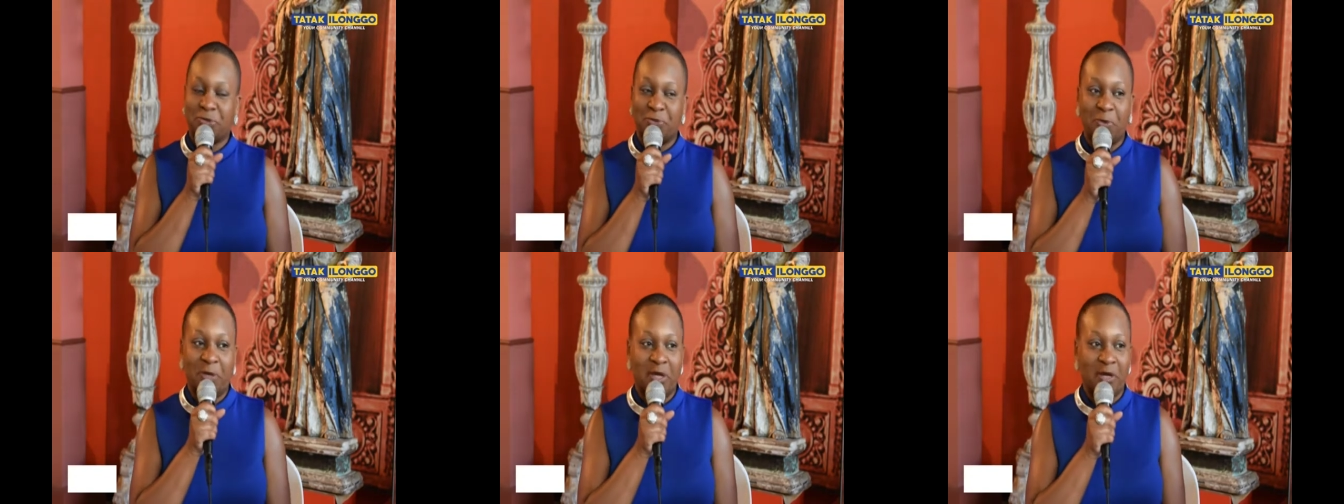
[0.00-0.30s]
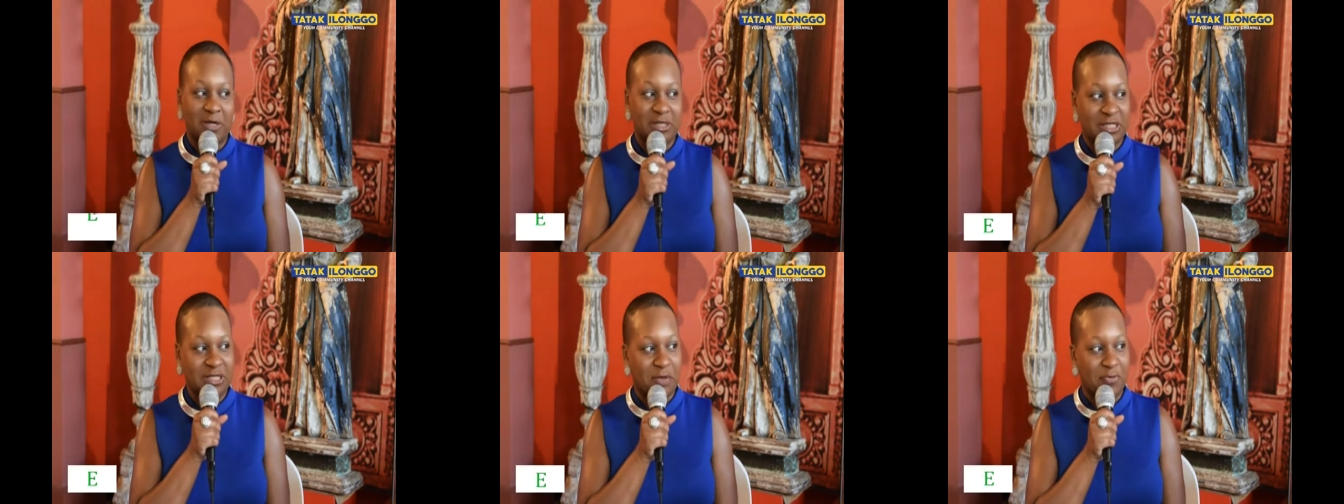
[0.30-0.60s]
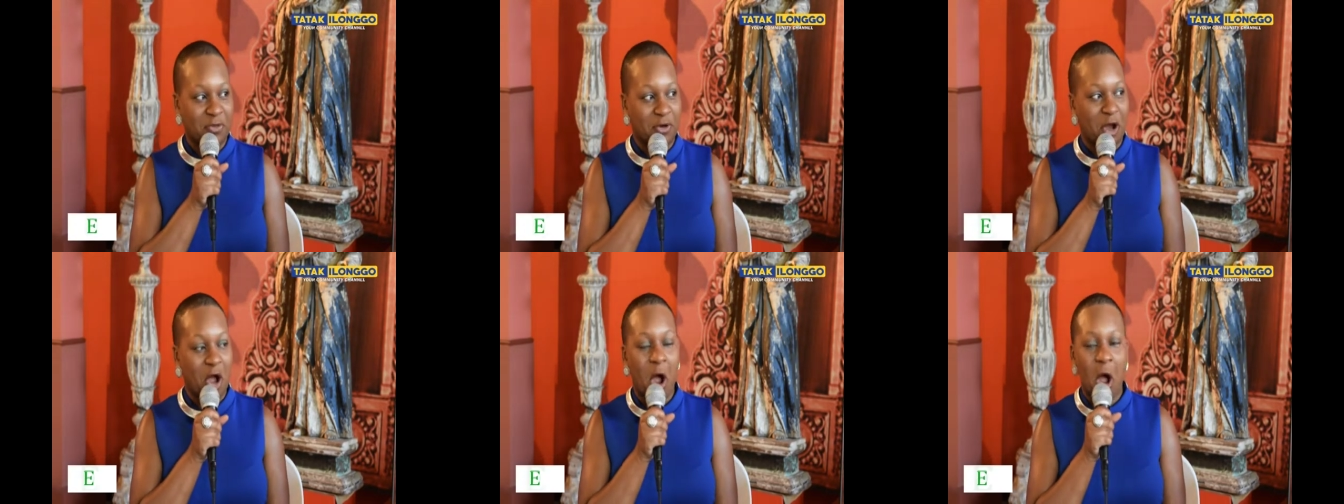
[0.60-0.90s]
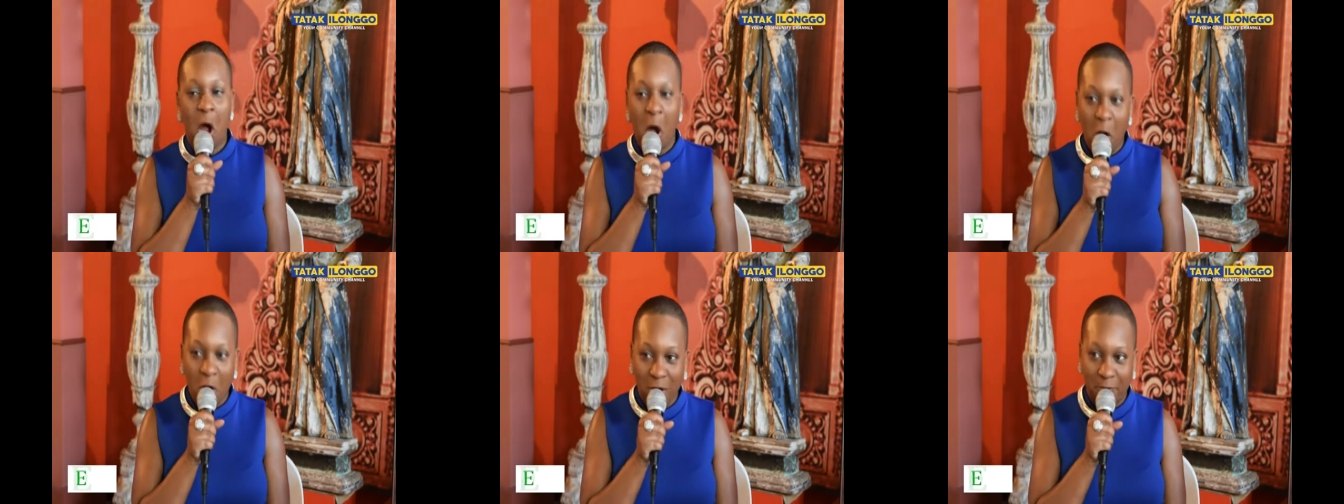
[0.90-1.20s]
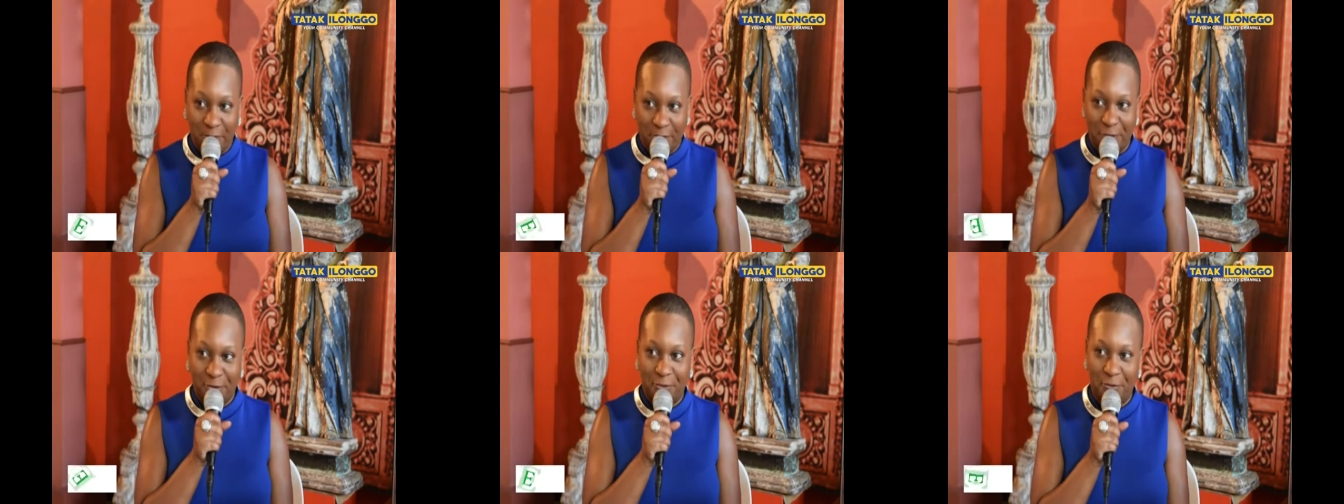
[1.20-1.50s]
where something will
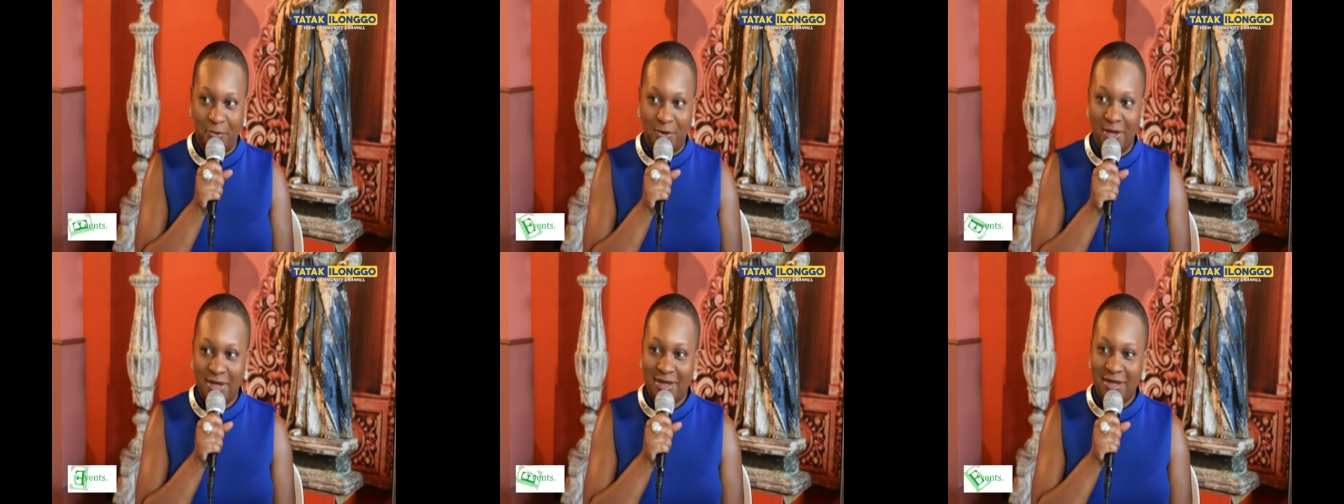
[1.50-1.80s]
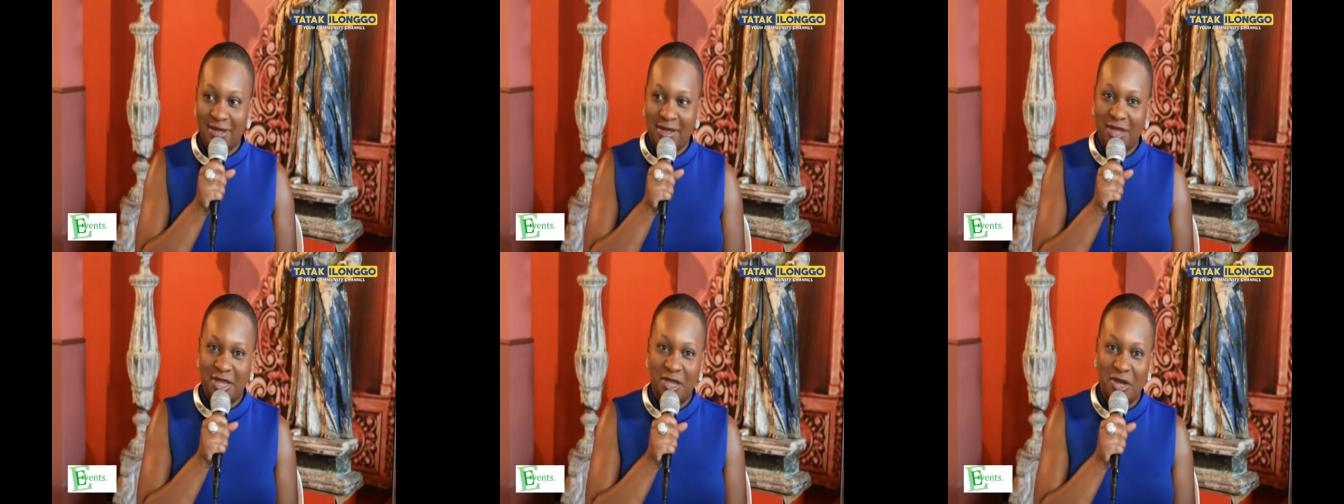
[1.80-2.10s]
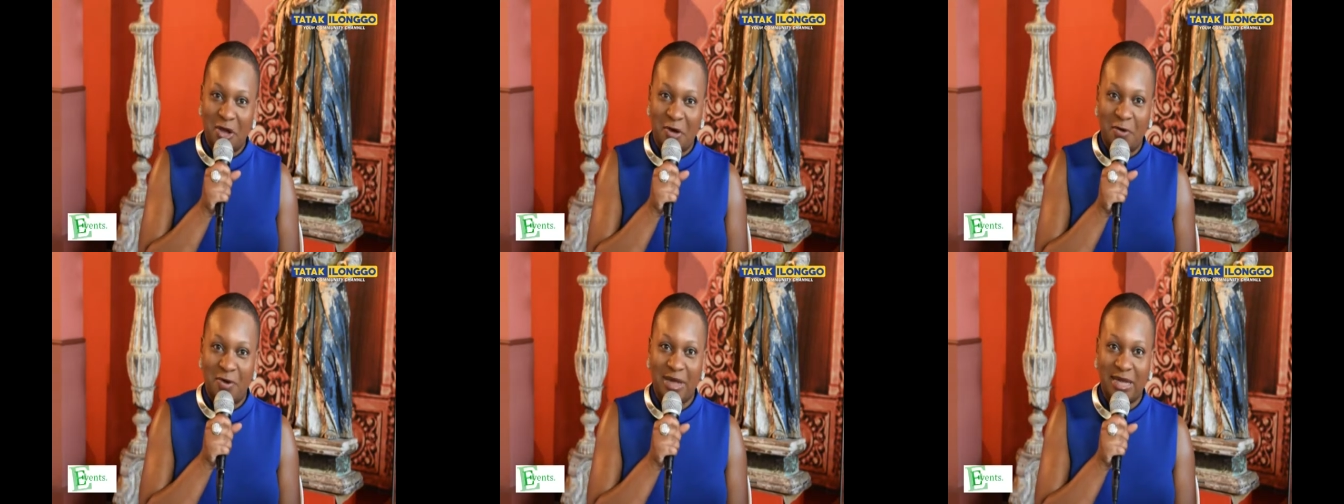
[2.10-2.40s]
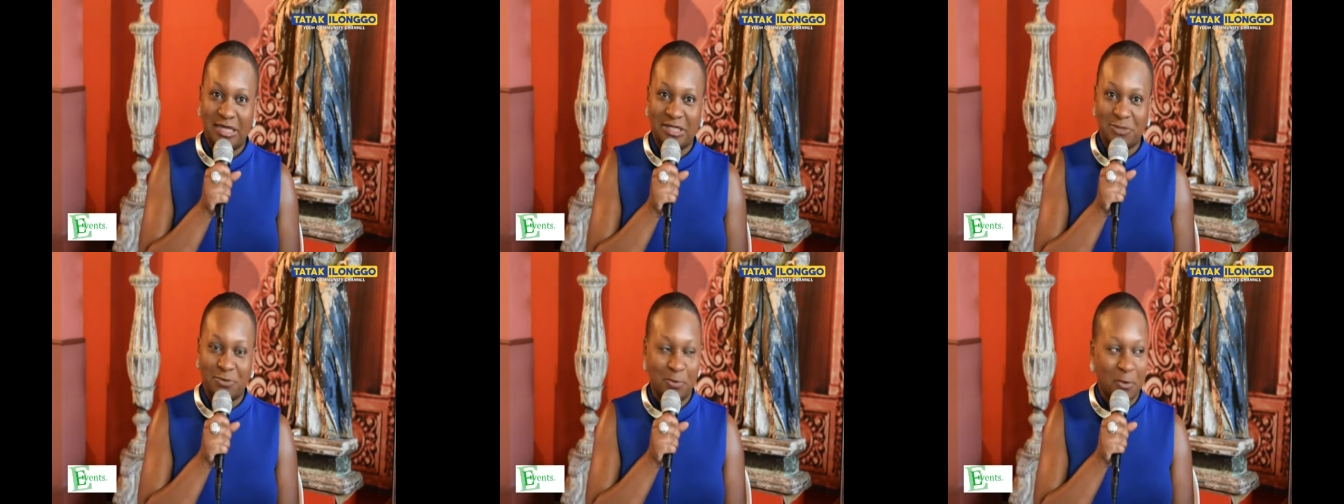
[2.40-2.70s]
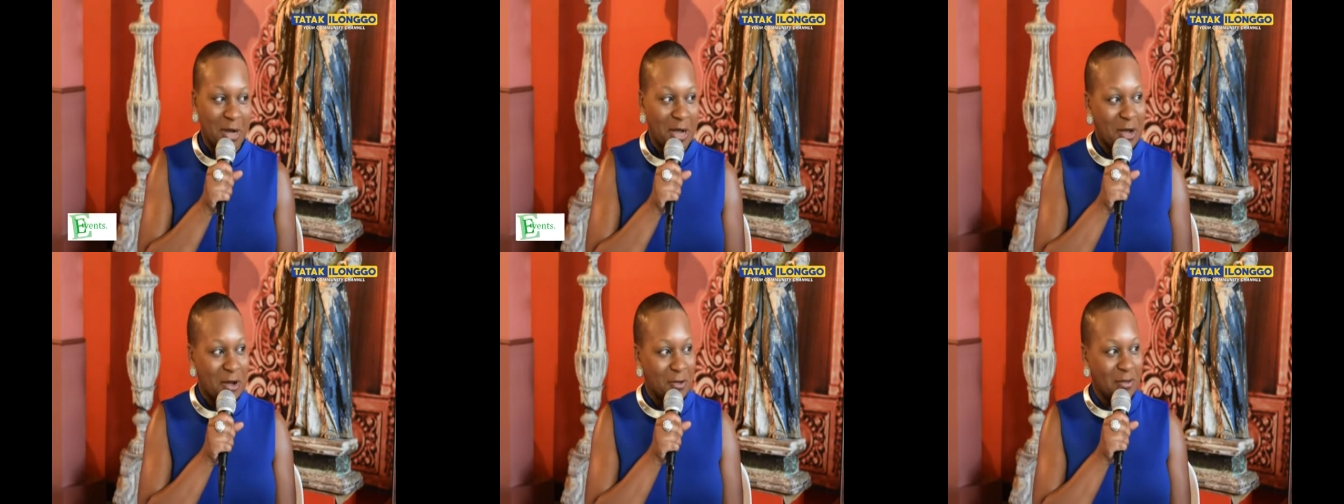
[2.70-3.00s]
harm you you know, as
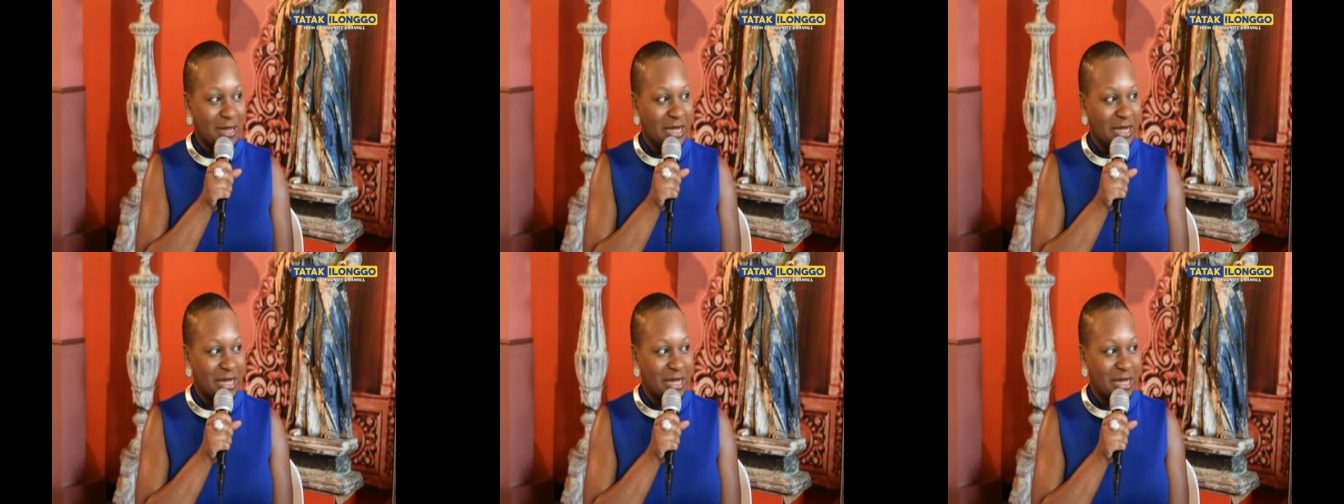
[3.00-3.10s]
well.